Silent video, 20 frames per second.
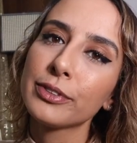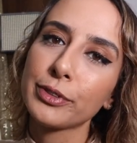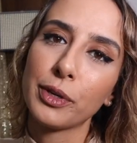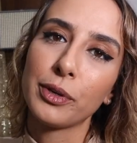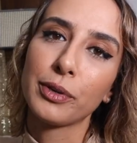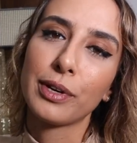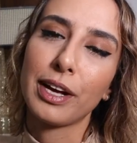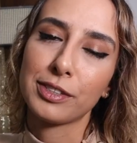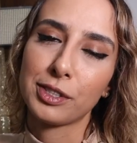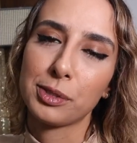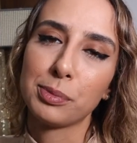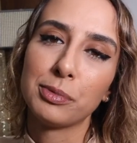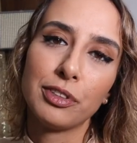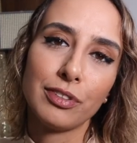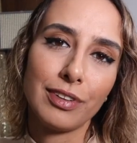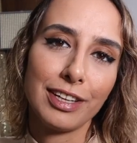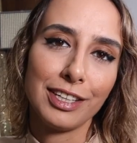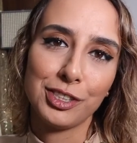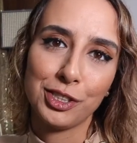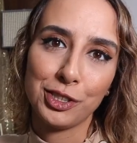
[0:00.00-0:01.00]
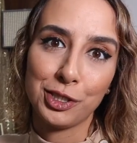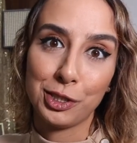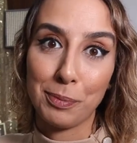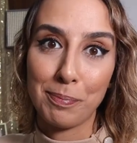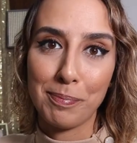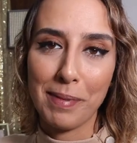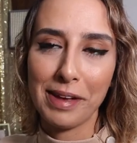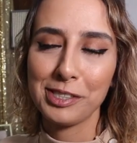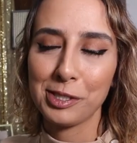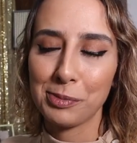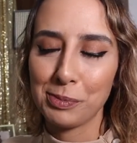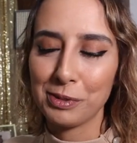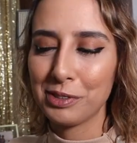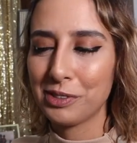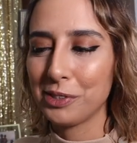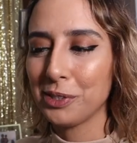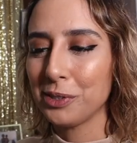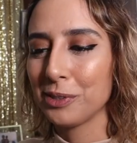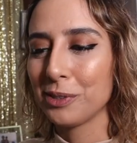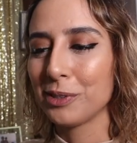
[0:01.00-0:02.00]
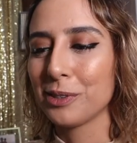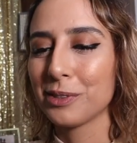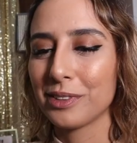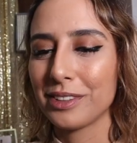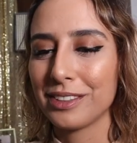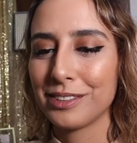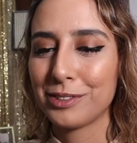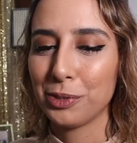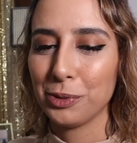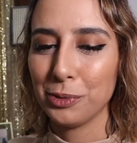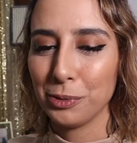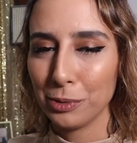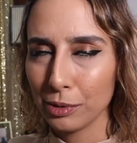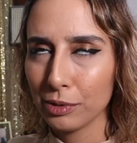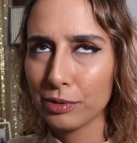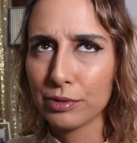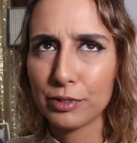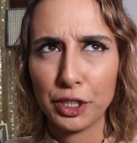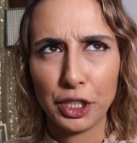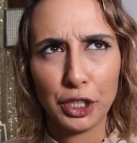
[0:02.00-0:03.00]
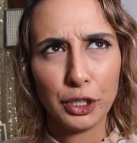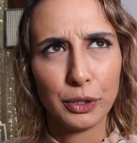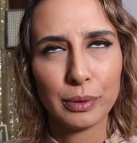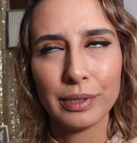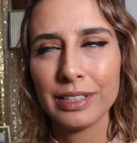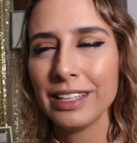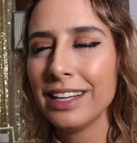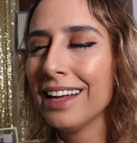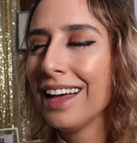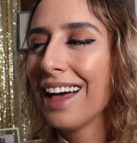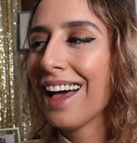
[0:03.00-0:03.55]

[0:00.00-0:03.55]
so a customer relationship management tool tool tool,